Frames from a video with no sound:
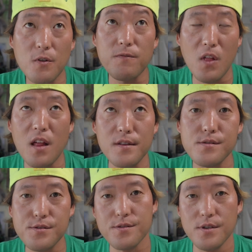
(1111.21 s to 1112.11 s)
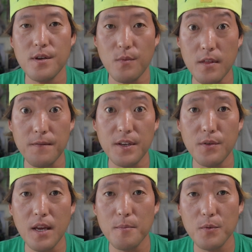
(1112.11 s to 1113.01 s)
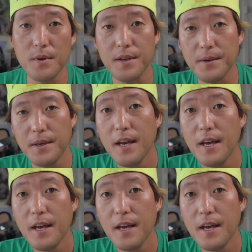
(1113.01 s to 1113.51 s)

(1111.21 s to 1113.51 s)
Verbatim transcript: or flawless, with the video camera working.